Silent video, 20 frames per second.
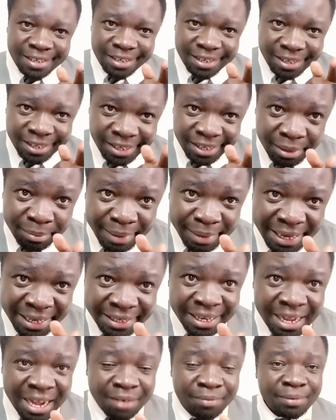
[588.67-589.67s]
he might
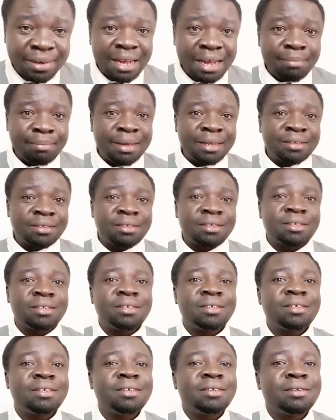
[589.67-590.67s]
have numbers
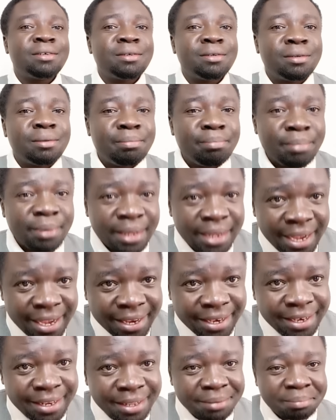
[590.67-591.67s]

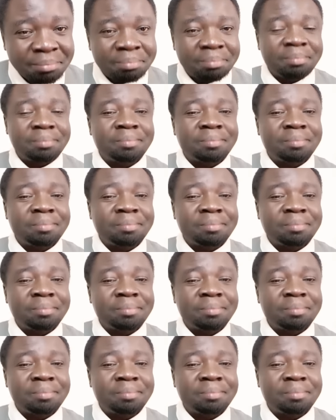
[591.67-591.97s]
behind him.